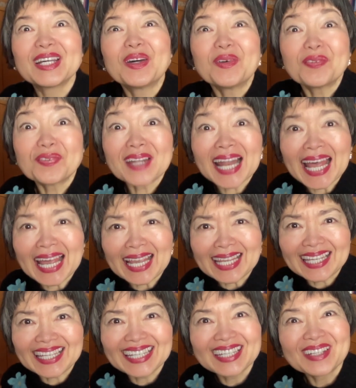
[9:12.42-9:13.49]

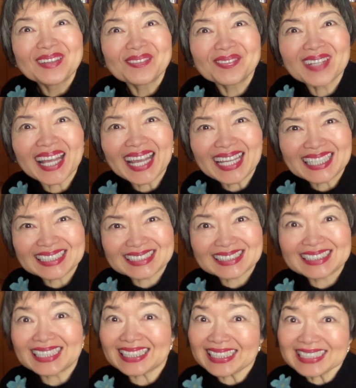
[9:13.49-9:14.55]
Fly. Flies.
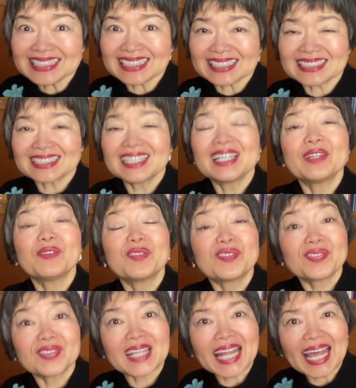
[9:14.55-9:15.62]
The insect
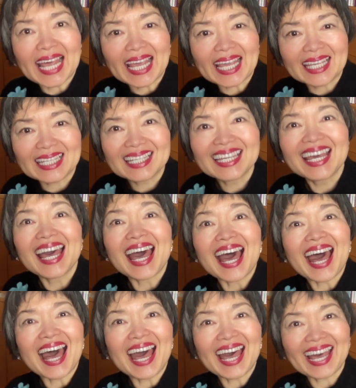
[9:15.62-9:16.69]
fly.
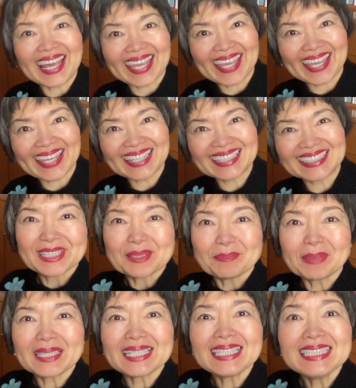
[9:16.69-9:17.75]
Hae.
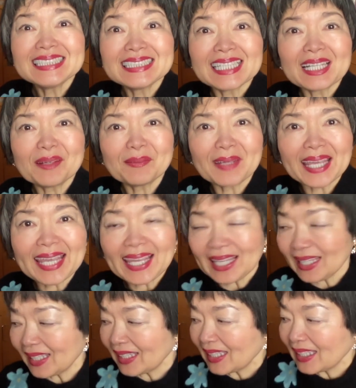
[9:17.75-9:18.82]
But instead of e,
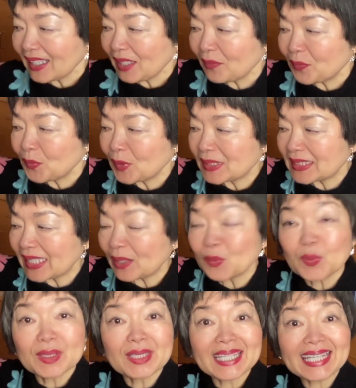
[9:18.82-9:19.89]
if we say
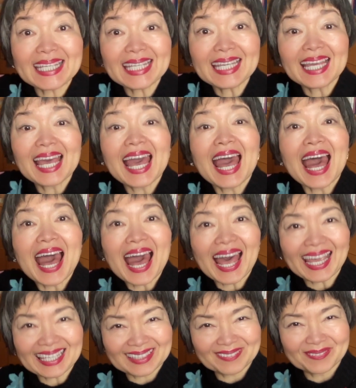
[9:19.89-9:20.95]
with e,
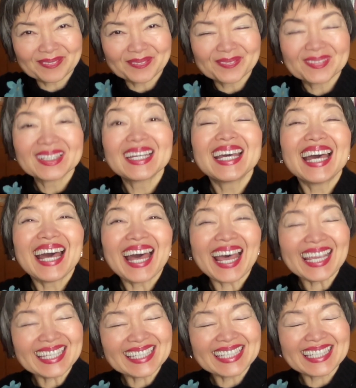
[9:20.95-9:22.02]
hai.
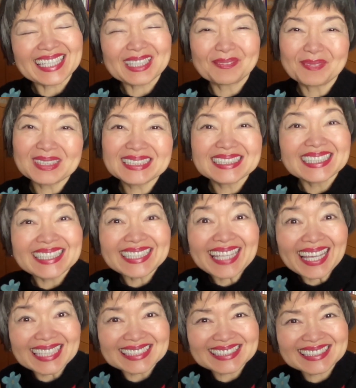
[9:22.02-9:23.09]
Hai. It means
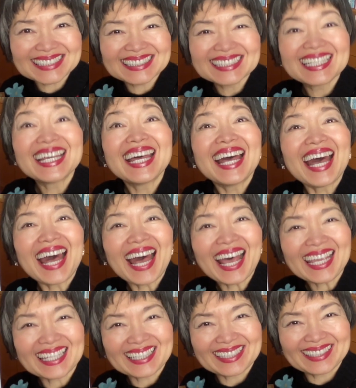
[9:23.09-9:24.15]
yes. Hai.